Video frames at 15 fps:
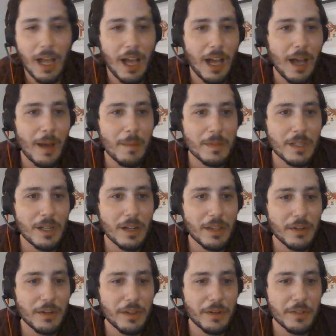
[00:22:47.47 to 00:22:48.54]

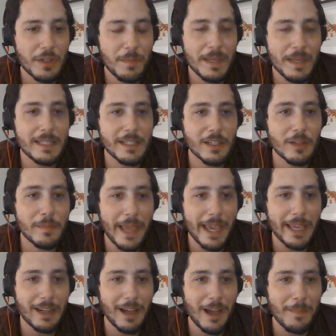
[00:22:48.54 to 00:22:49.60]
there was a big deal
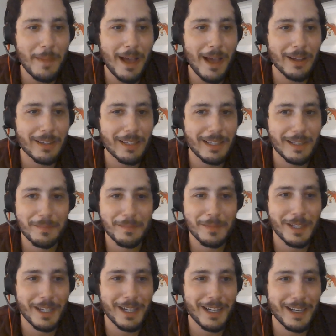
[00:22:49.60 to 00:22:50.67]
made about
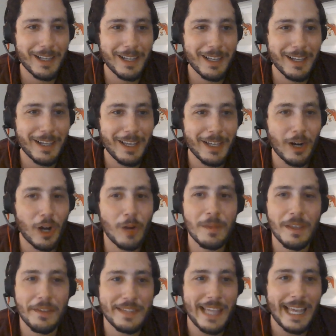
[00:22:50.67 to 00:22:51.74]
an
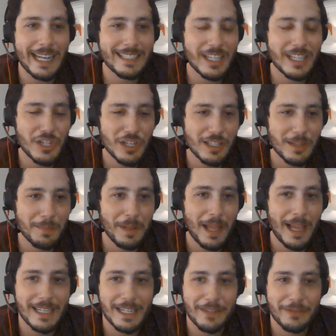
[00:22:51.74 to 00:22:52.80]
army of statisticians
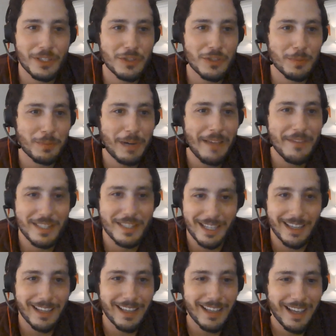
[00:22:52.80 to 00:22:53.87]
applying differential
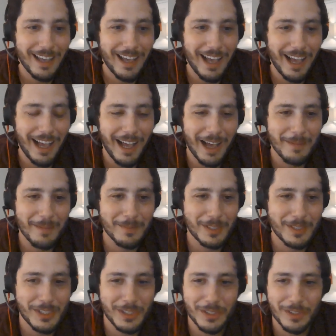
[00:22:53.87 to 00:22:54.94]
privacy
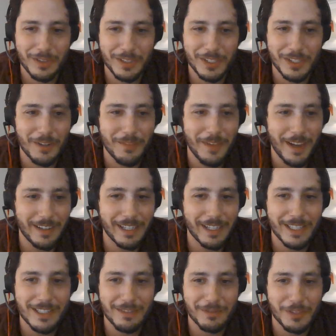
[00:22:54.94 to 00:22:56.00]
to
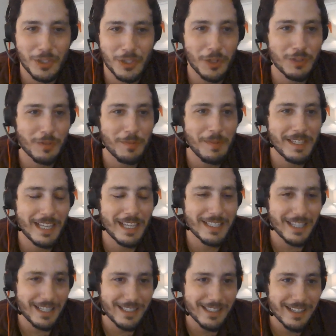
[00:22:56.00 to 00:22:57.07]
various results from the
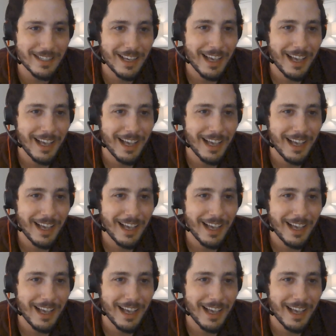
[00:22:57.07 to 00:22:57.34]
census